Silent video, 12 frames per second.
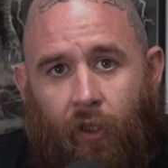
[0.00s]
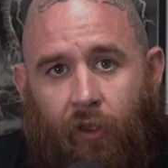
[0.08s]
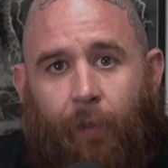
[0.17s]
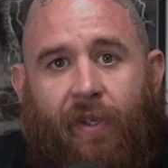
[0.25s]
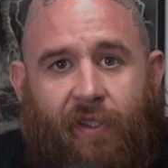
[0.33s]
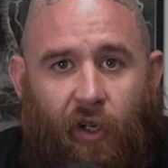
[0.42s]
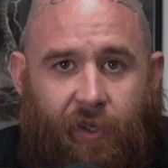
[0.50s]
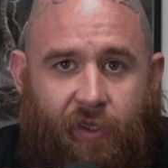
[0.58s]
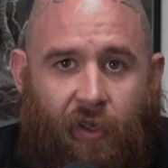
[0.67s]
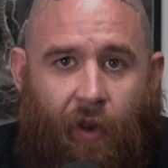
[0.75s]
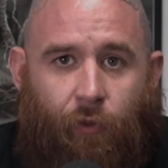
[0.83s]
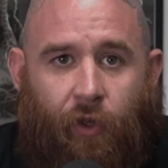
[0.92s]
Let me start
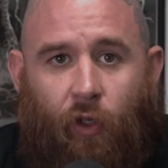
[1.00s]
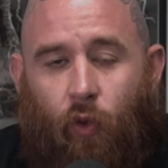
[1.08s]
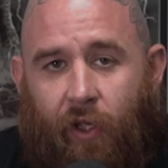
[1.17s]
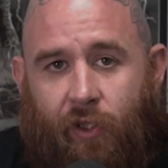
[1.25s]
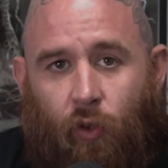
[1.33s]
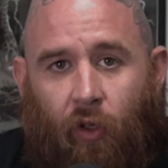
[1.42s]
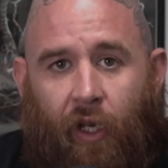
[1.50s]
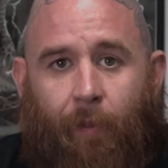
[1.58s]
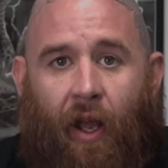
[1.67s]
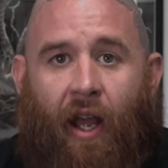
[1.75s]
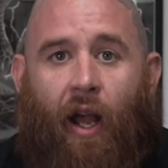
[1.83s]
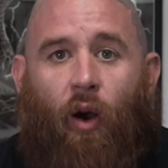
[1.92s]
this off with a quick story
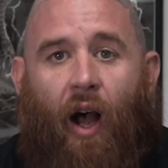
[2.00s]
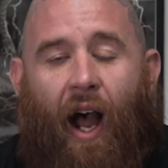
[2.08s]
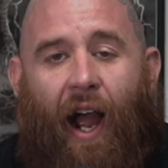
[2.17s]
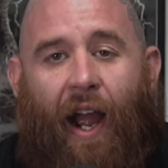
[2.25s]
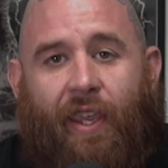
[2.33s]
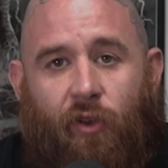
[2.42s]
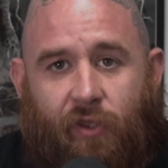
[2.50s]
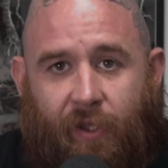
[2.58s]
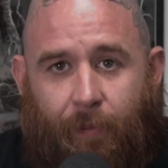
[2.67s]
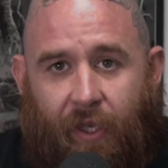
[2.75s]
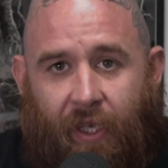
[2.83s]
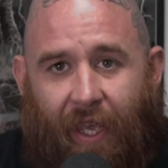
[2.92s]
about how I used to
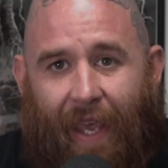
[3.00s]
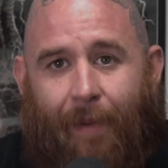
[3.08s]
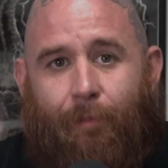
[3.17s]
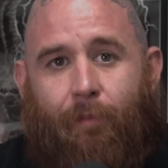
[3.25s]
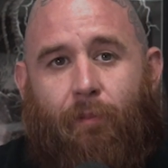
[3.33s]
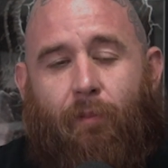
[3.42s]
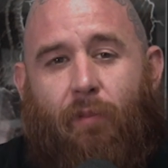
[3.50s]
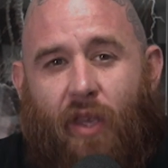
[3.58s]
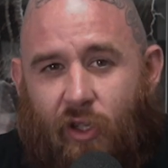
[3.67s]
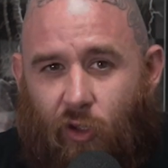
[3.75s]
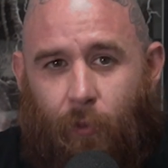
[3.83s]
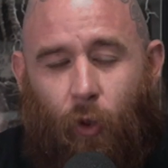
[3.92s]
be a
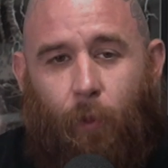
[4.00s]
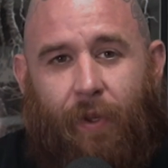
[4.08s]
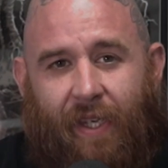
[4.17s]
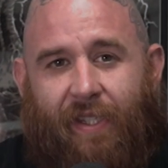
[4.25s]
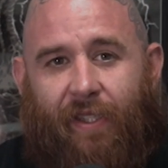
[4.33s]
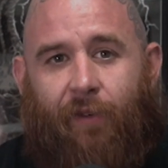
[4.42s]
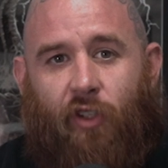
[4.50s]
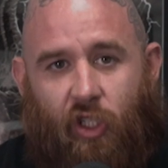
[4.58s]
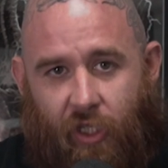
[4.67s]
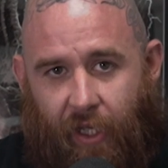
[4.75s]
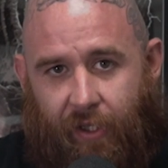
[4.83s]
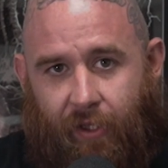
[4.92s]
miserable piece of
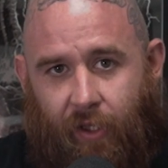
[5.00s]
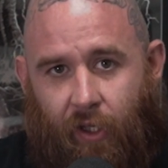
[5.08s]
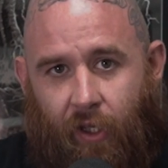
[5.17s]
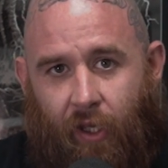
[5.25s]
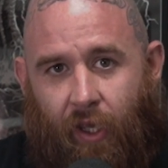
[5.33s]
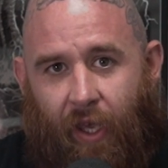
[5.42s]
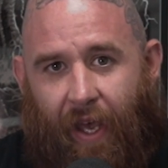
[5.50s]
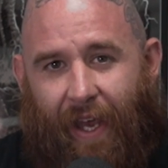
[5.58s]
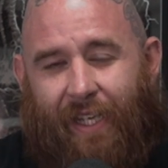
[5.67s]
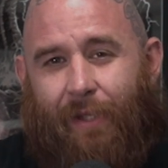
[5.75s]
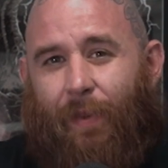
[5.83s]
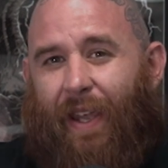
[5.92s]
shit. I
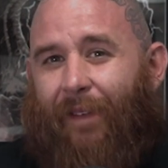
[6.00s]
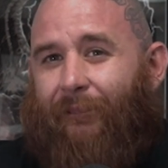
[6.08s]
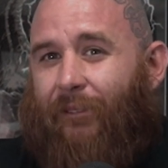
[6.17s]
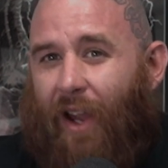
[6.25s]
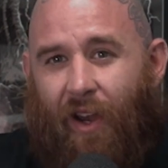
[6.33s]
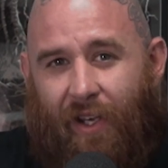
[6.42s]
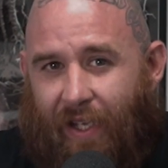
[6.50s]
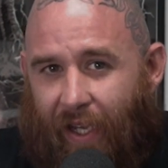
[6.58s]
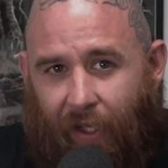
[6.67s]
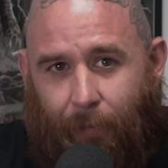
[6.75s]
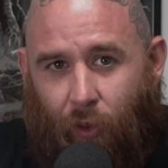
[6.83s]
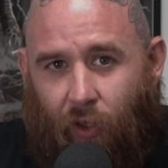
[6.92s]
used to be a very
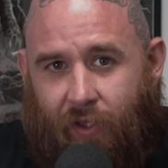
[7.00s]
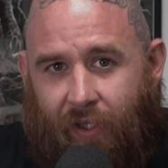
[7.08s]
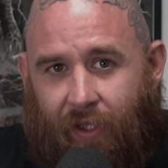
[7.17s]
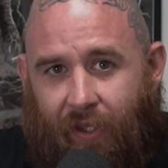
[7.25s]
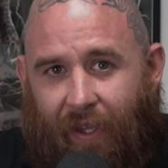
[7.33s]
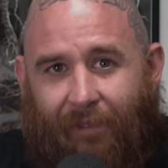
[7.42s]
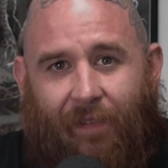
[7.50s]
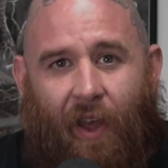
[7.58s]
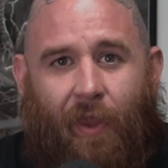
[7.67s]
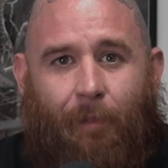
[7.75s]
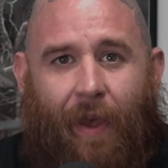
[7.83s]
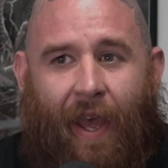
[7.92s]
negative person that found
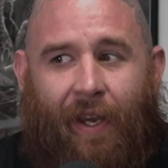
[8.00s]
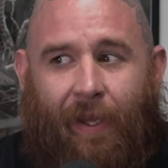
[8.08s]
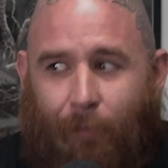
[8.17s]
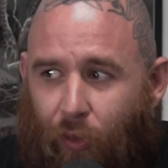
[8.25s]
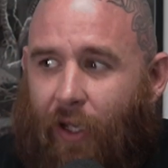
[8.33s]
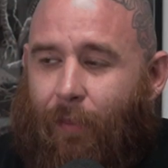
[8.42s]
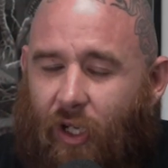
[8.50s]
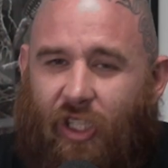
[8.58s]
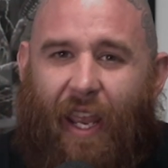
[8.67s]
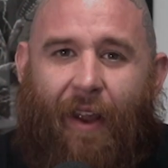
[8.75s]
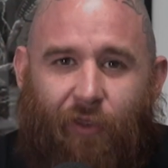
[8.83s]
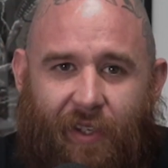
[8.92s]
the bad in pretty much
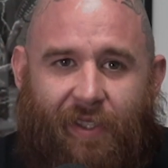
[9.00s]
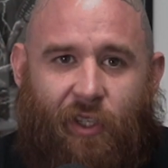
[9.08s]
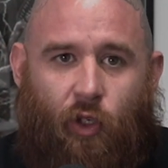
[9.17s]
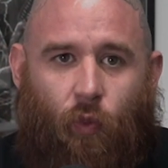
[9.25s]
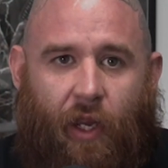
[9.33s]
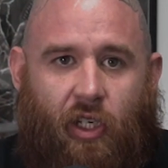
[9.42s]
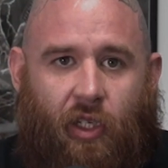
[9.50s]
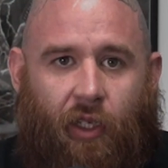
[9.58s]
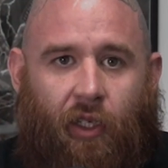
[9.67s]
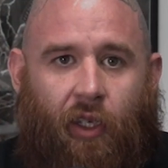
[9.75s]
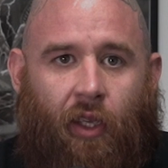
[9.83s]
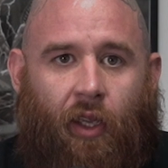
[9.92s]
every situation.